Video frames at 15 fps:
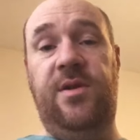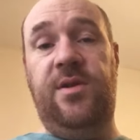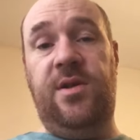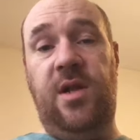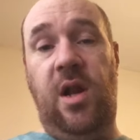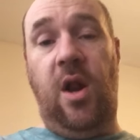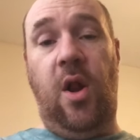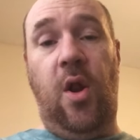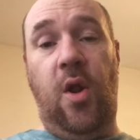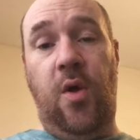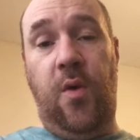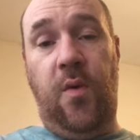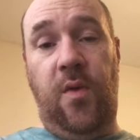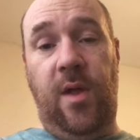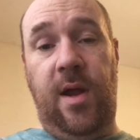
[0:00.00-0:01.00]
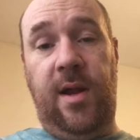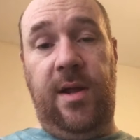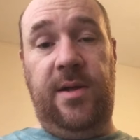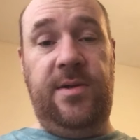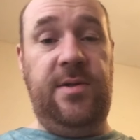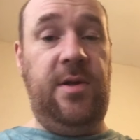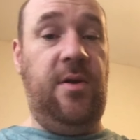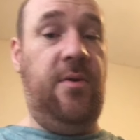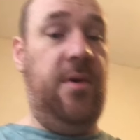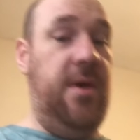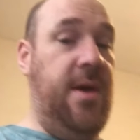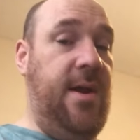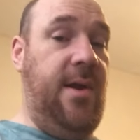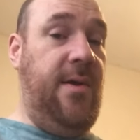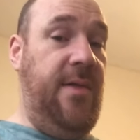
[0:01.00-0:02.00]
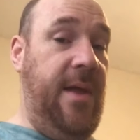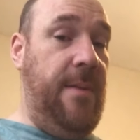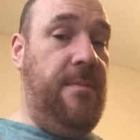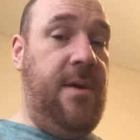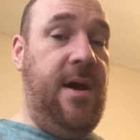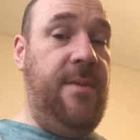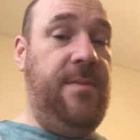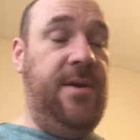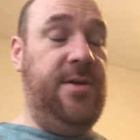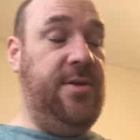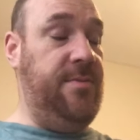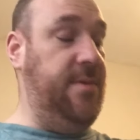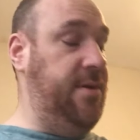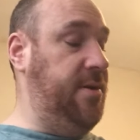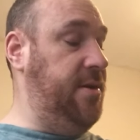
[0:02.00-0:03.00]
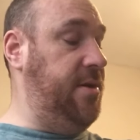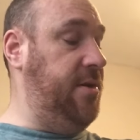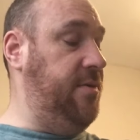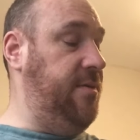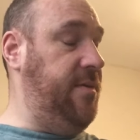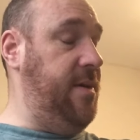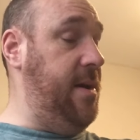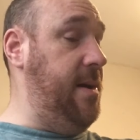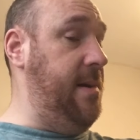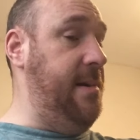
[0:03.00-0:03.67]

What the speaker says: to the loo, that is, so you know that might be something to do with it.